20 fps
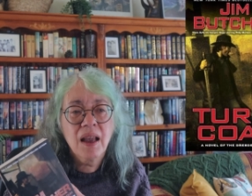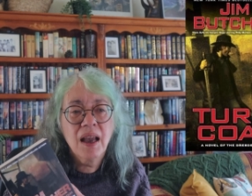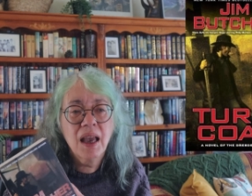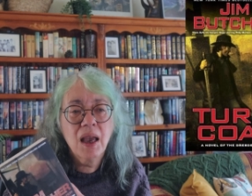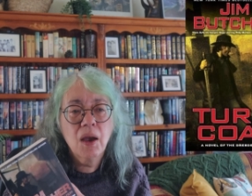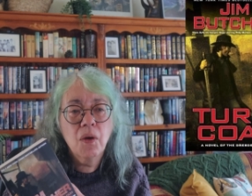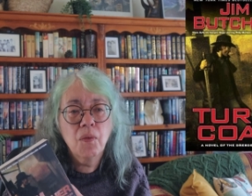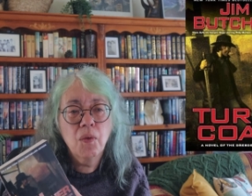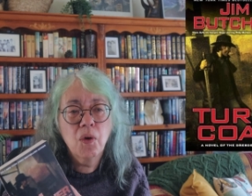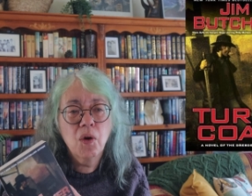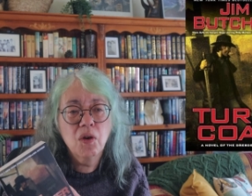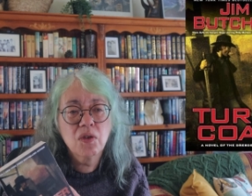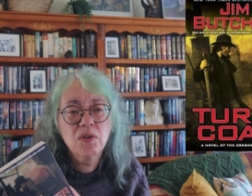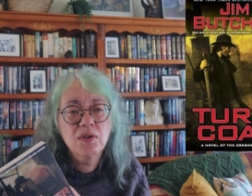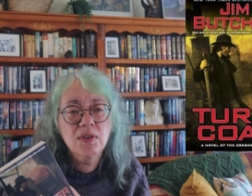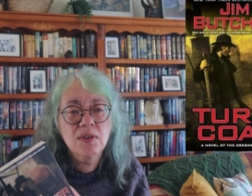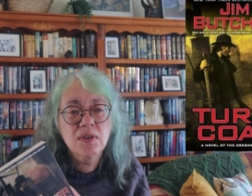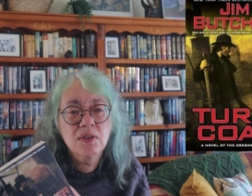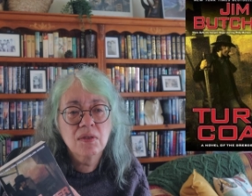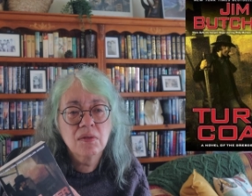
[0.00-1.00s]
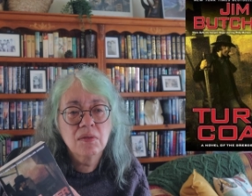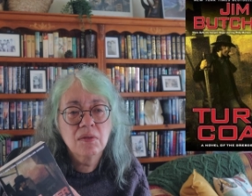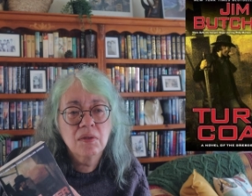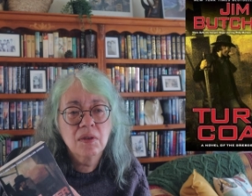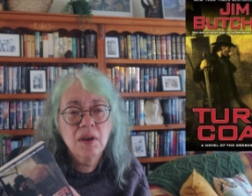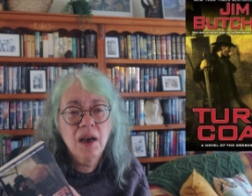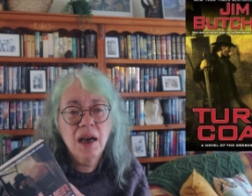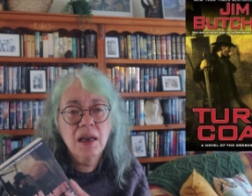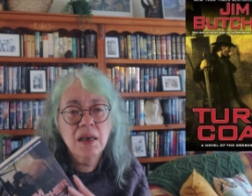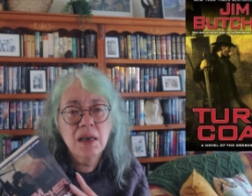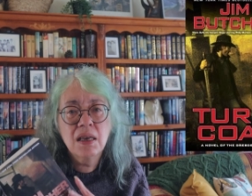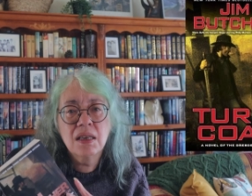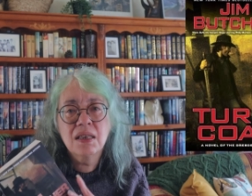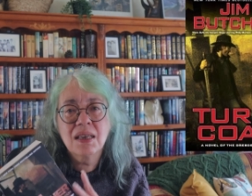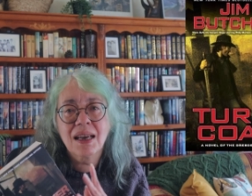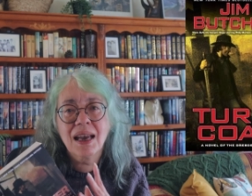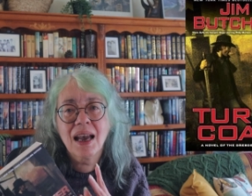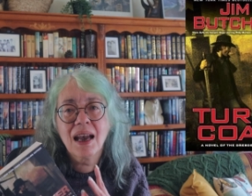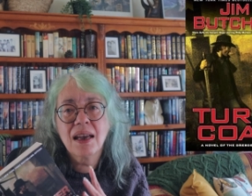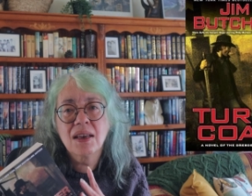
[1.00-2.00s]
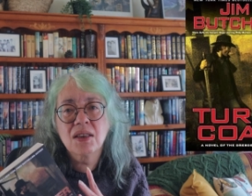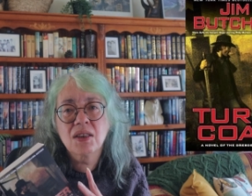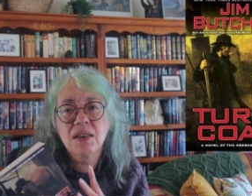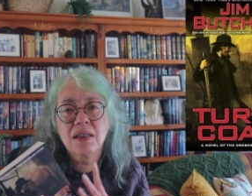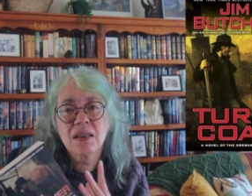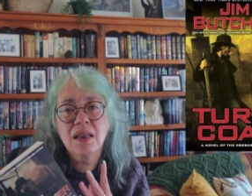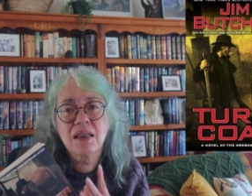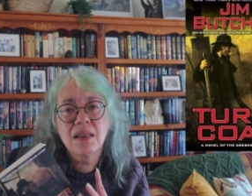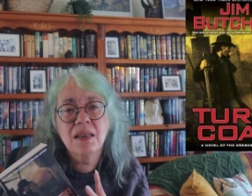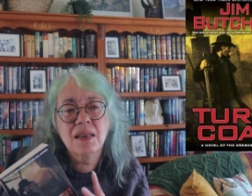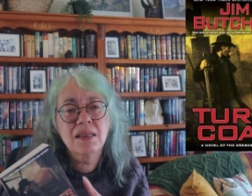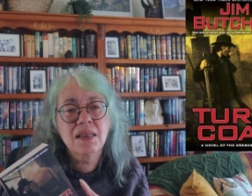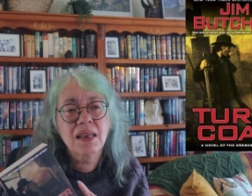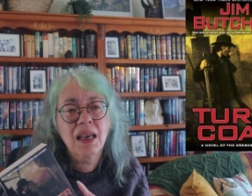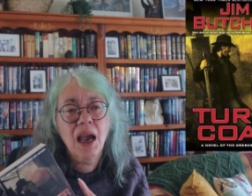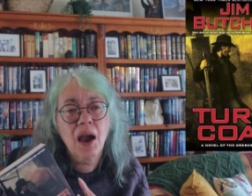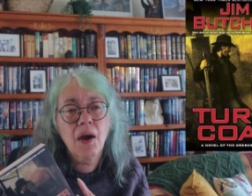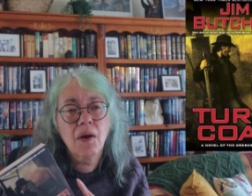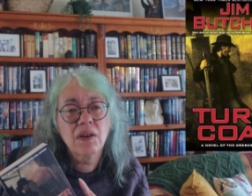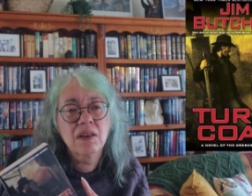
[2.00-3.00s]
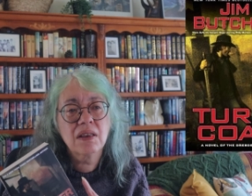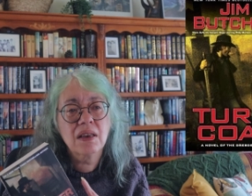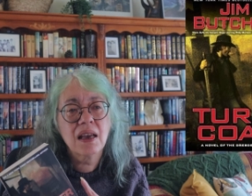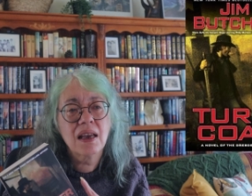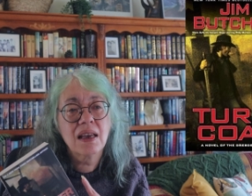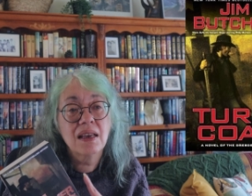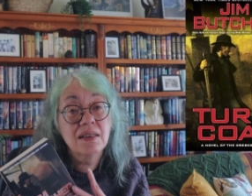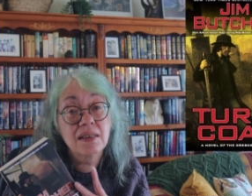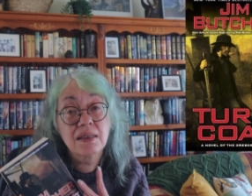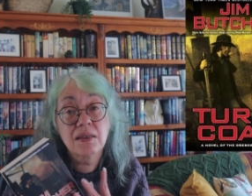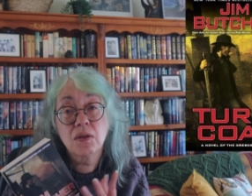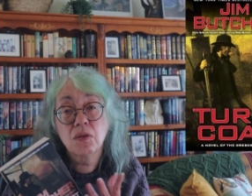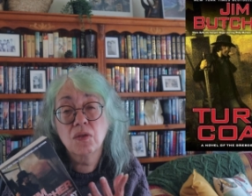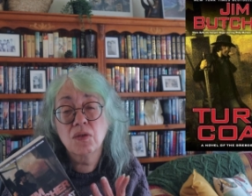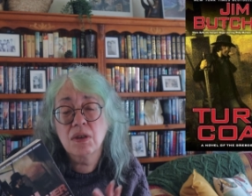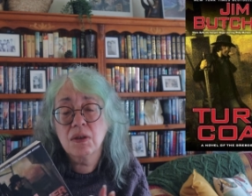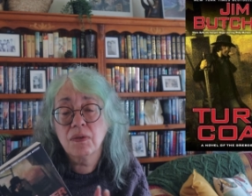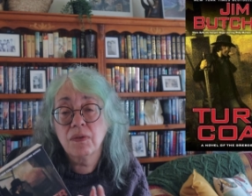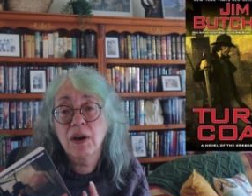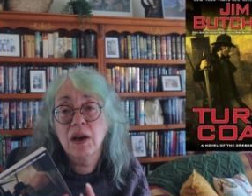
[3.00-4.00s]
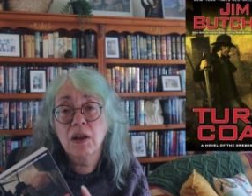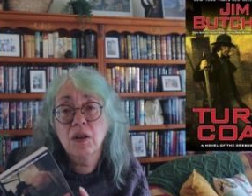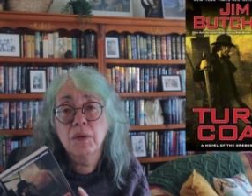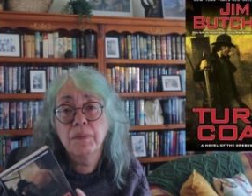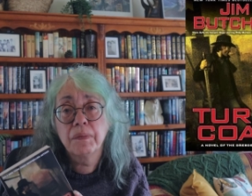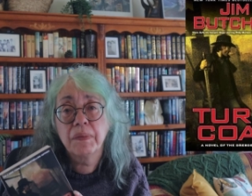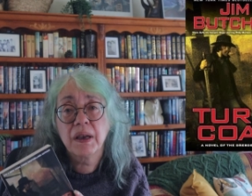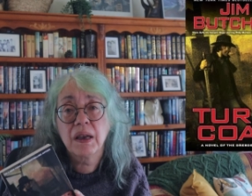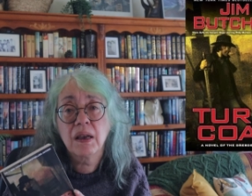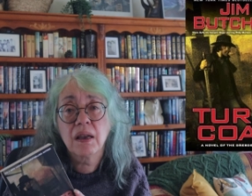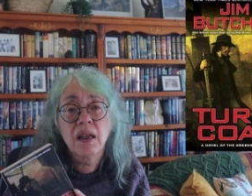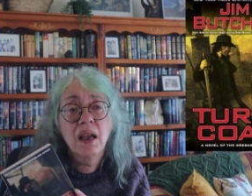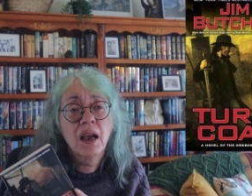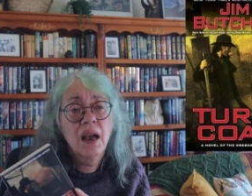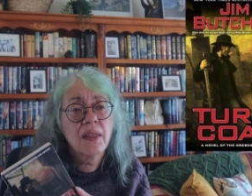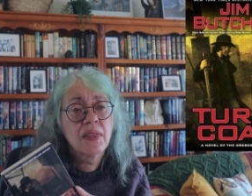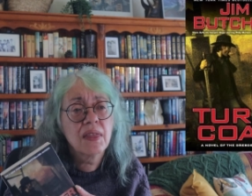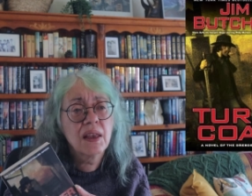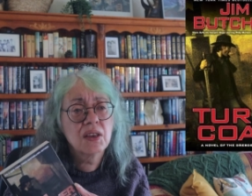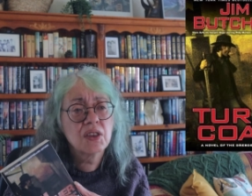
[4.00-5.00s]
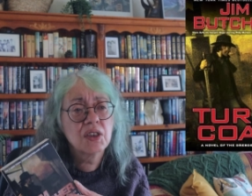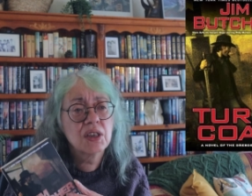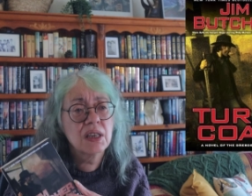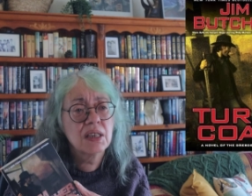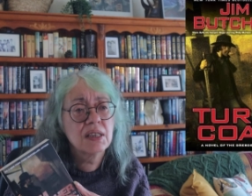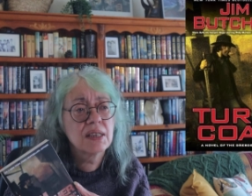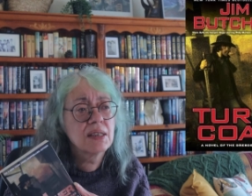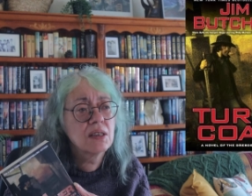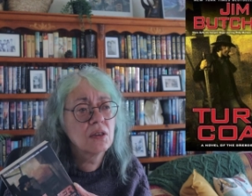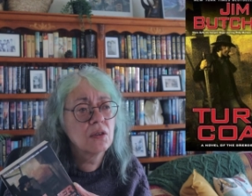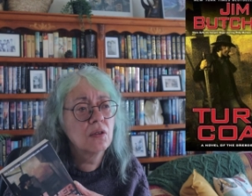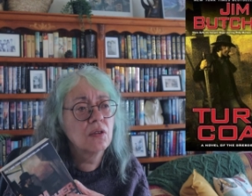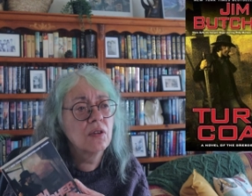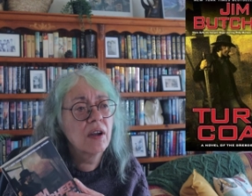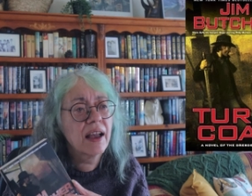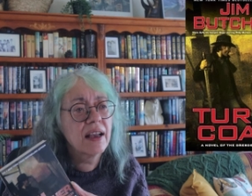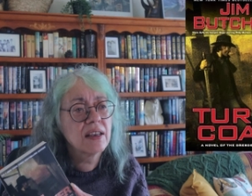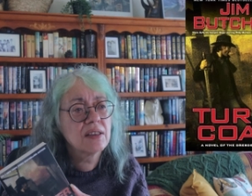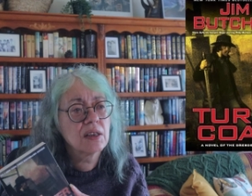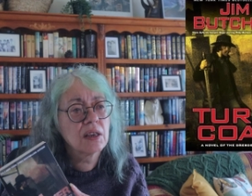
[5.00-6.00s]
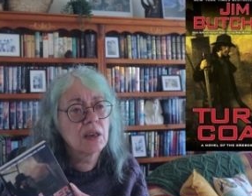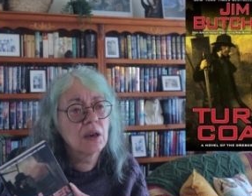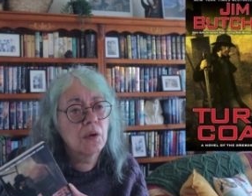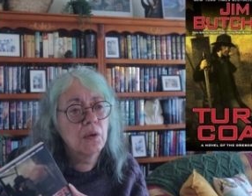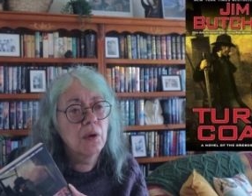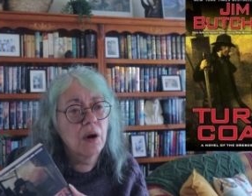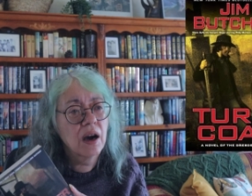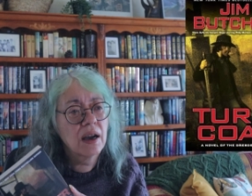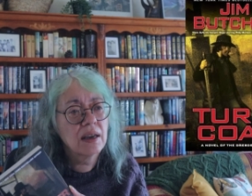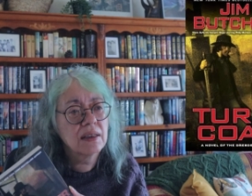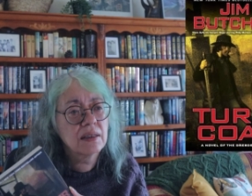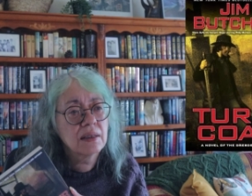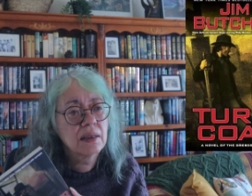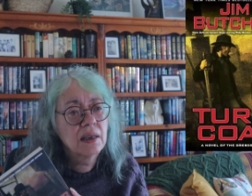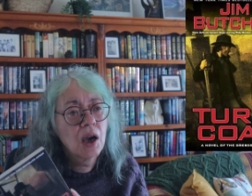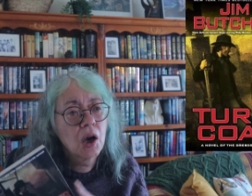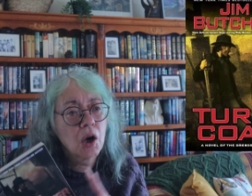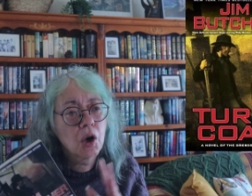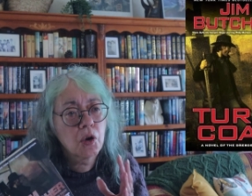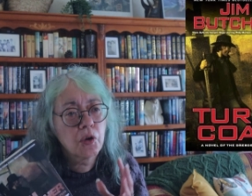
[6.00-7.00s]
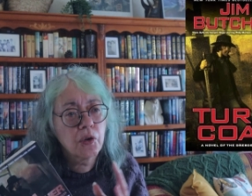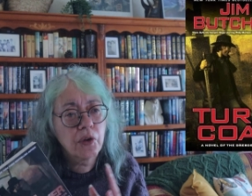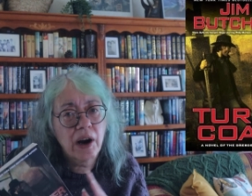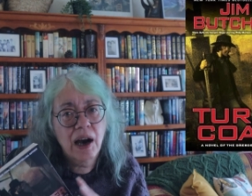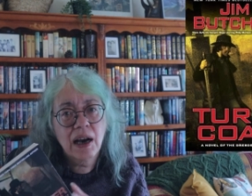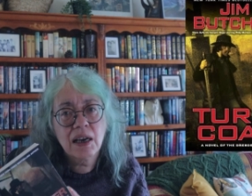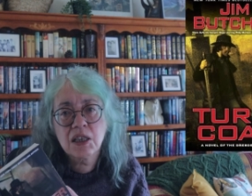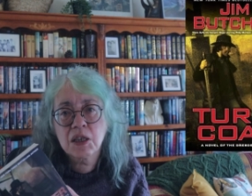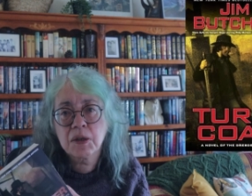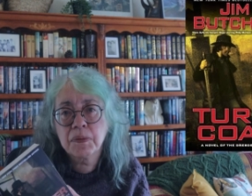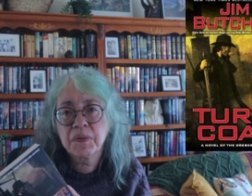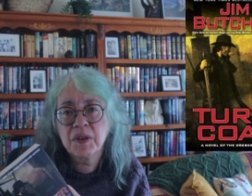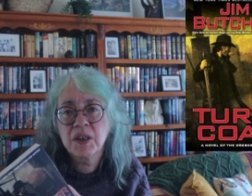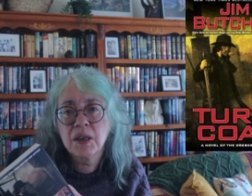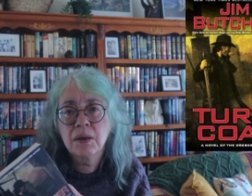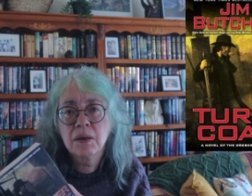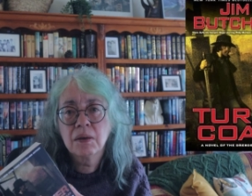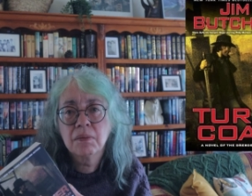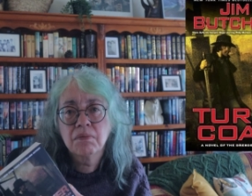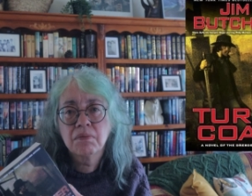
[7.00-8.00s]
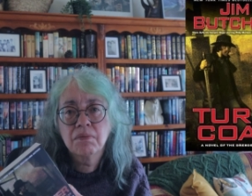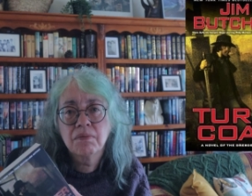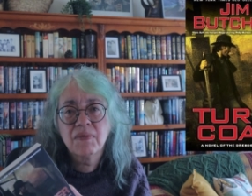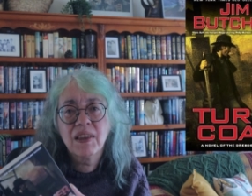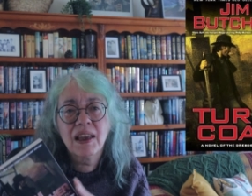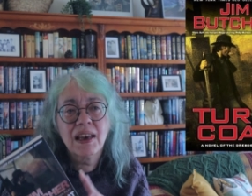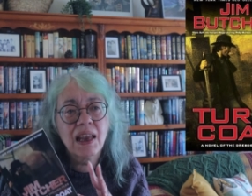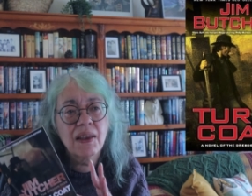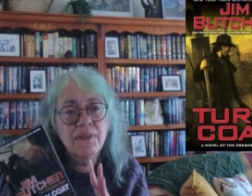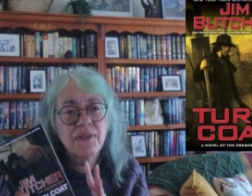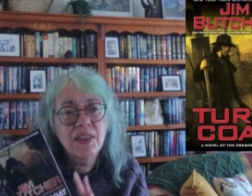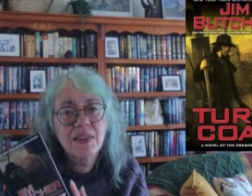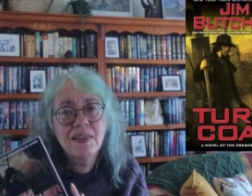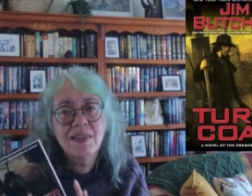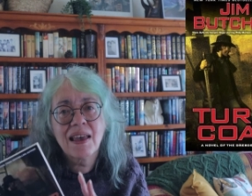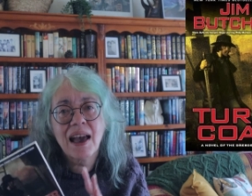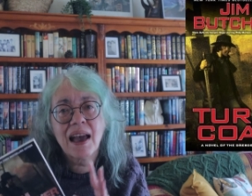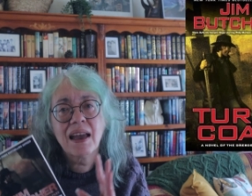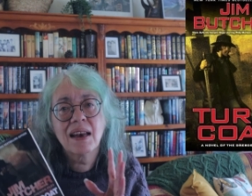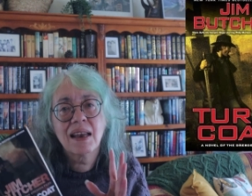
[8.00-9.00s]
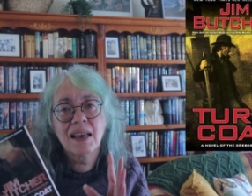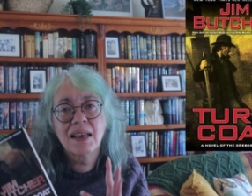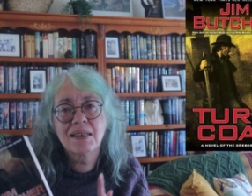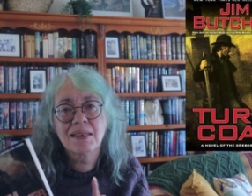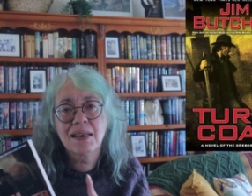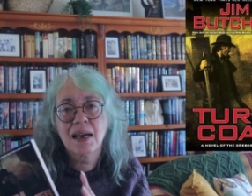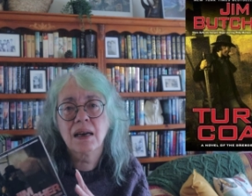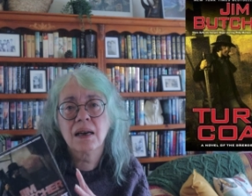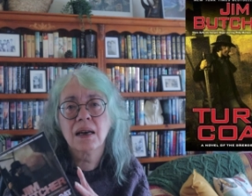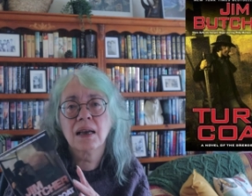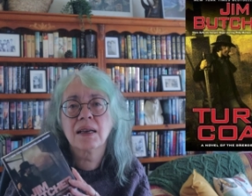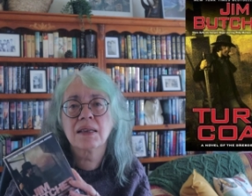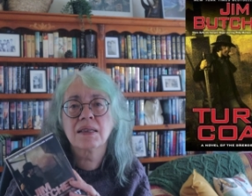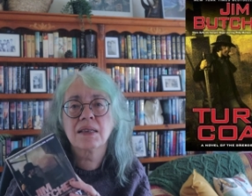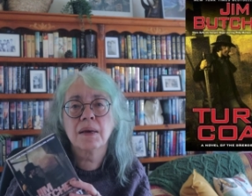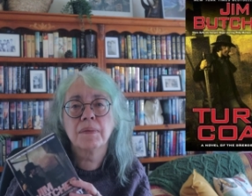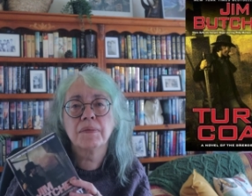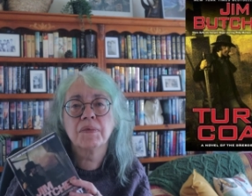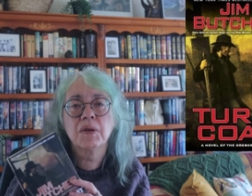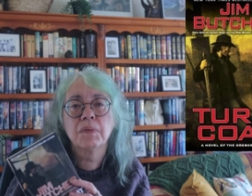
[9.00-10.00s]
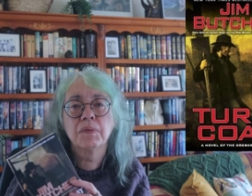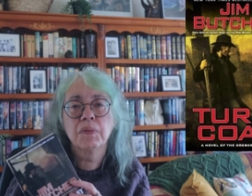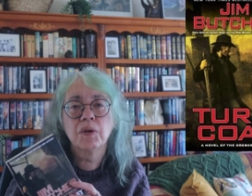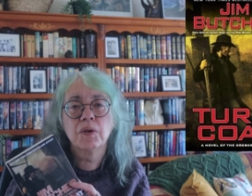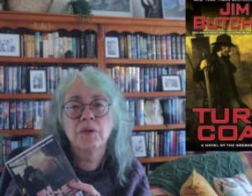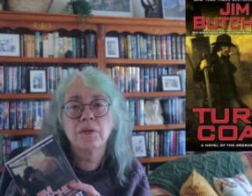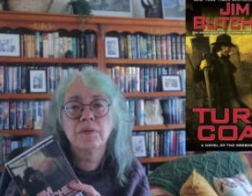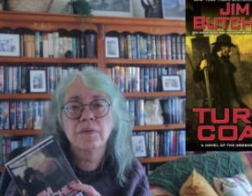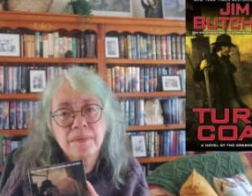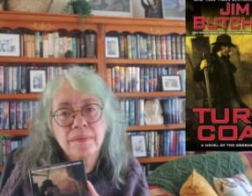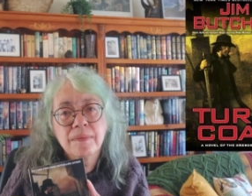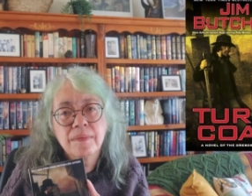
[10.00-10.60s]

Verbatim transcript: It was an indication that this character is still developing, that she still hasn't quite grasped that even that is unacceptable.